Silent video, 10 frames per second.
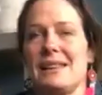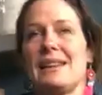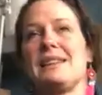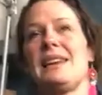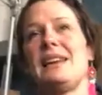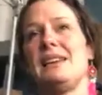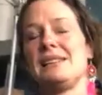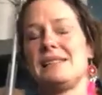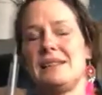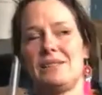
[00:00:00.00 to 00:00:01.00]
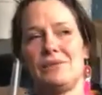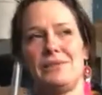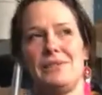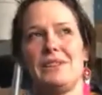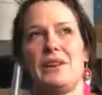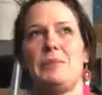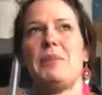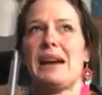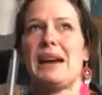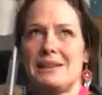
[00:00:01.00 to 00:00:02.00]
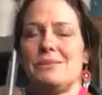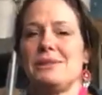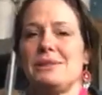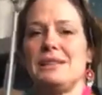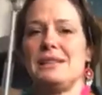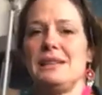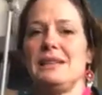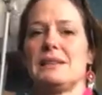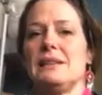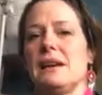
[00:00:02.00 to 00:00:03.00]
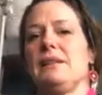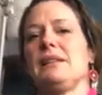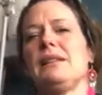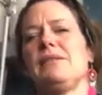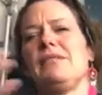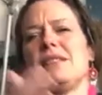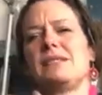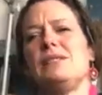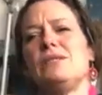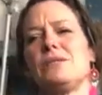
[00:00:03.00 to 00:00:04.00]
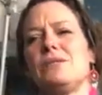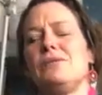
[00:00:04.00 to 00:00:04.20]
again, it's a sort of going back to what I did. I think there's a lot of